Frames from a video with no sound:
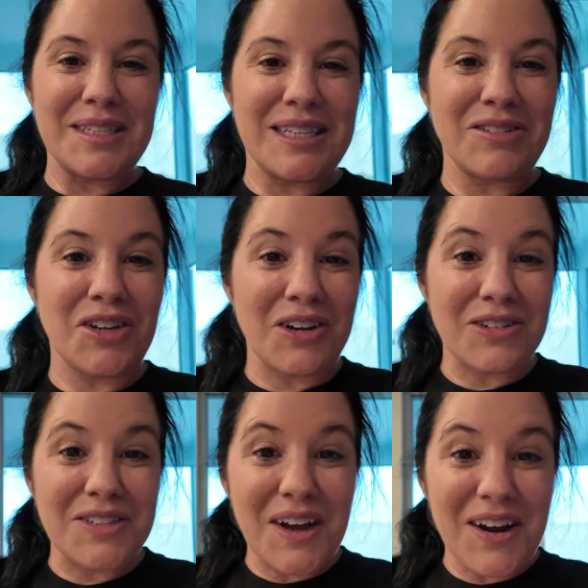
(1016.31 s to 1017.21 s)
their
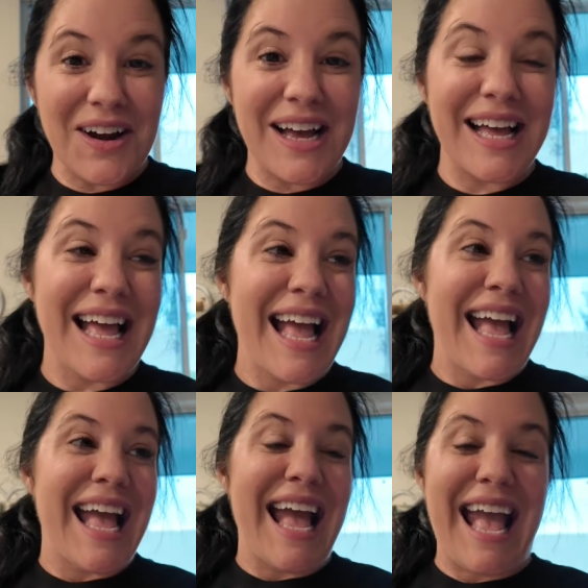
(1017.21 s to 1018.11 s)
daughter Zara,
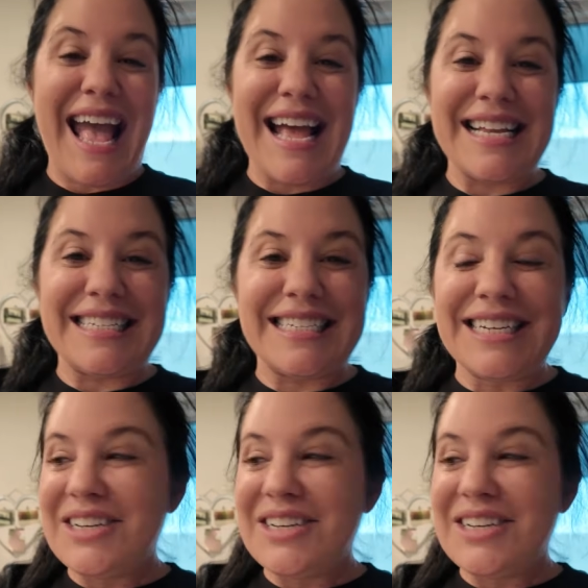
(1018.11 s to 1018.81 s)
and